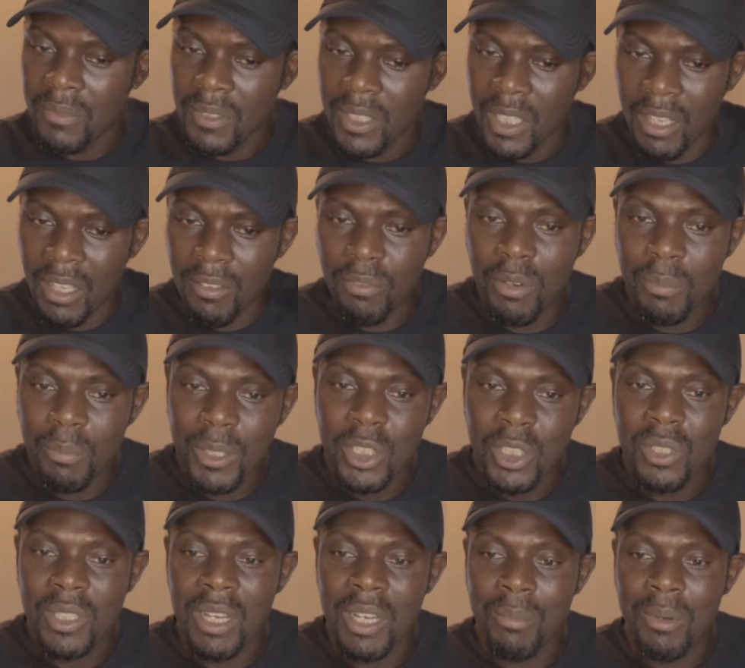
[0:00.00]

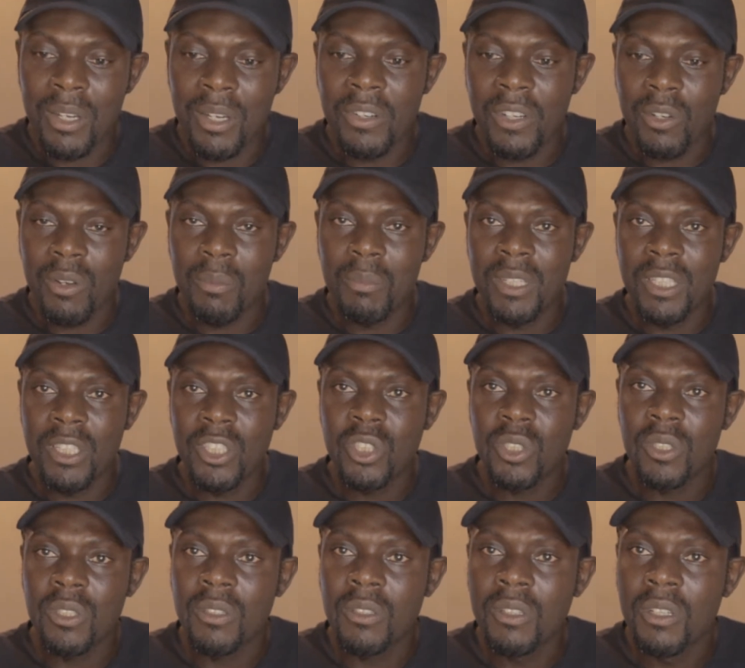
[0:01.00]
information about
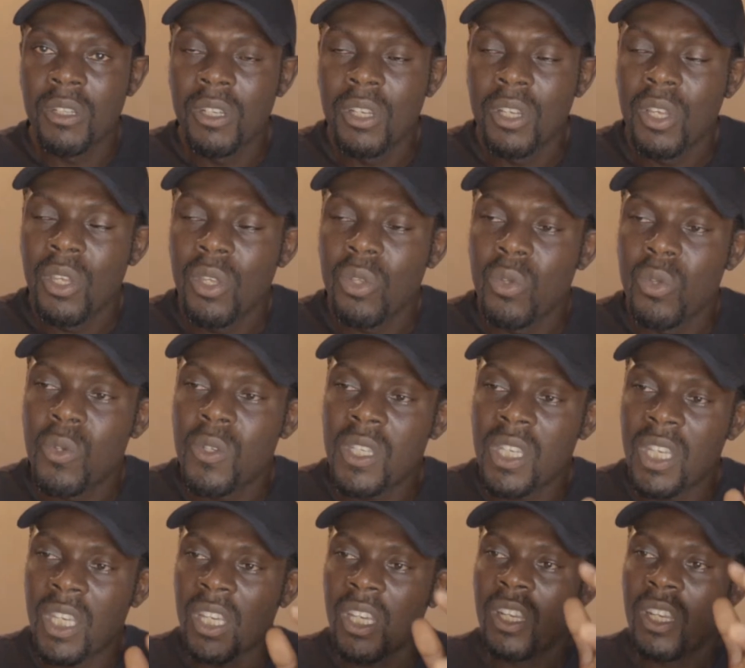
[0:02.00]
recommendation
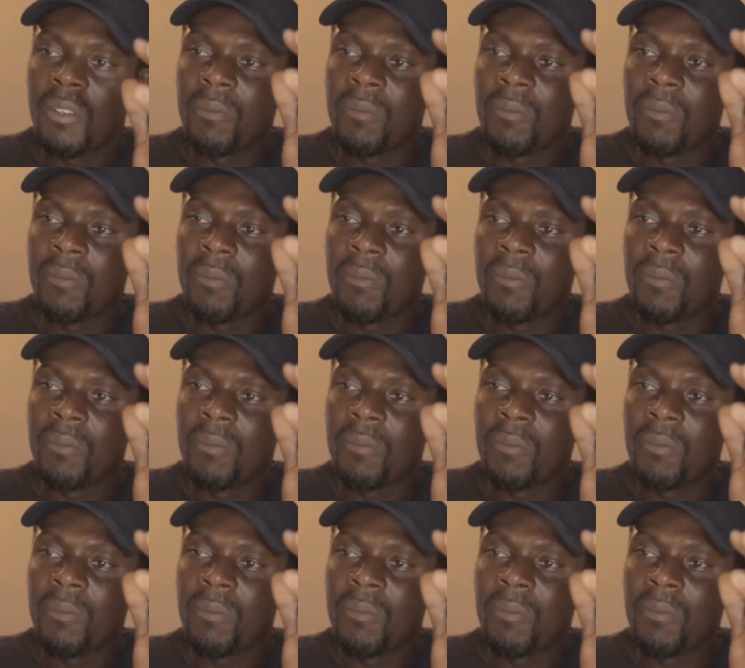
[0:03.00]
using